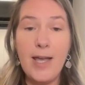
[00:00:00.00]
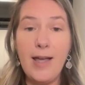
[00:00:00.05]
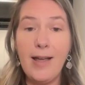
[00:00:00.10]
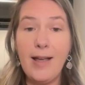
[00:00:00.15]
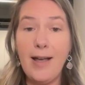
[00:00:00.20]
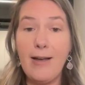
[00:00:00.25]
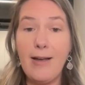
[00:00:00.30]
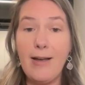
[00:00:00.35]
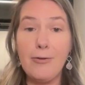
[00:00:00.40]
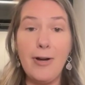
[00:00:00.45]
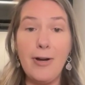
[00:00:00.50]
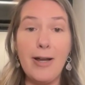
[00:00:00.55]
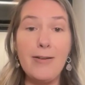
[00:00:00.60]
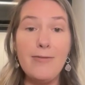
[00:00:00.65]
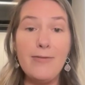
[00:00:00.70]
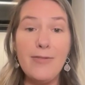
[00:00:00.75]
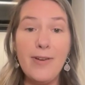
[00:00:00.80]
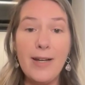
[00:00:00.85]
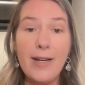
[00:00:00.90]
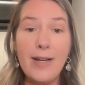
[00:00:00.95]
I got
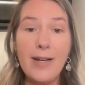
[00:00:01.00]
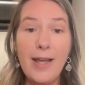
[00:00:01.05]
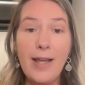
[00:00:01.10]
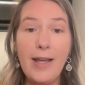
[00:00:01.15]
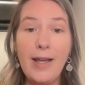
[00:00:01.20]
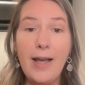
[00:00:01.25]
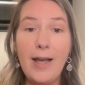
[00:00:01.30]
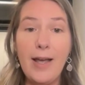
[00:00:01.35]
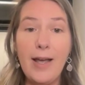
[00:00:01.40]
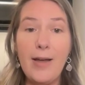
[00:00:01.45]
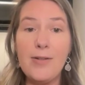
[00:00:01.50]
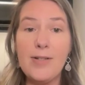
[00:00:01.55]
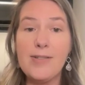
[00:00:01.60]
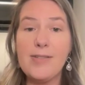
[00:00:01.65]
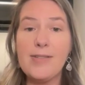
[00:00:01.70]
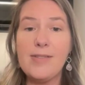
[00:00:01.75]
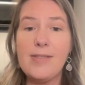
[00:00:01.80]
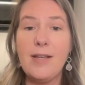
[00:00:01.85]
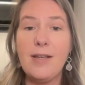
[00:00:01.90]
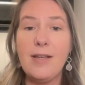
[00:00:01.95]
grant funding. I
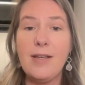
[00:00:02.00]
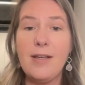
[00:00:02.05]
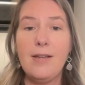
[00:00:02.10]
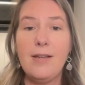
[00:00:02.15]
was